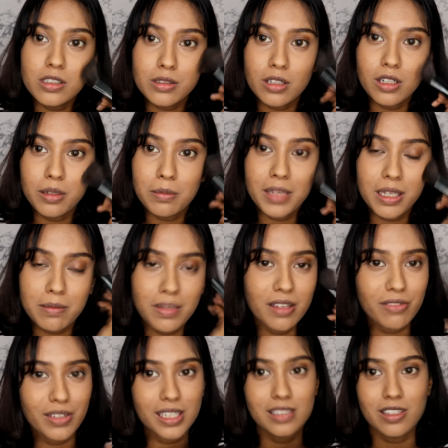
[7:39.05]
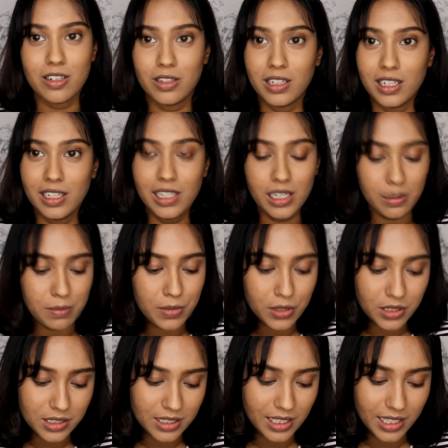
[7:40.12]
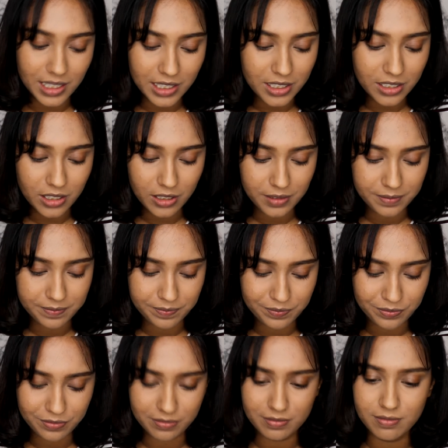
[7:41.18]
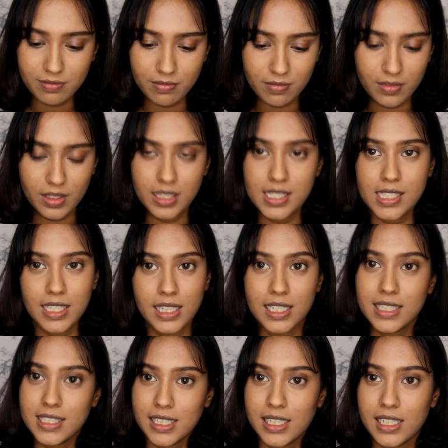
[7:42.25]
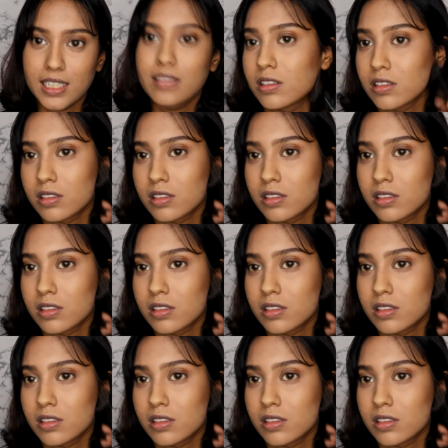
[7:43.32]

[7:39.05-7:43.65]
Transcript: Just gonna make my face look a little more skinnier. Skinny.